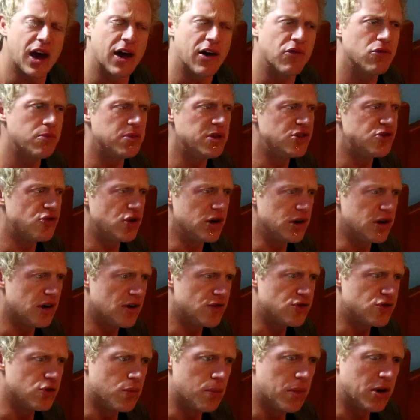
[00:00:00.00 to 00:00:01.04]
haven't been
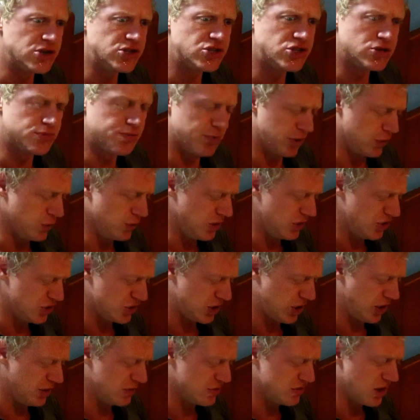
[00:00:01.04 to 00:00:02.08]
drinking so much protein
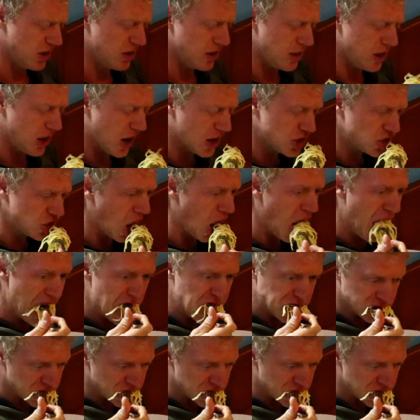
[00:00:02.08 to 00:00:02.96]
shakes lately, actually.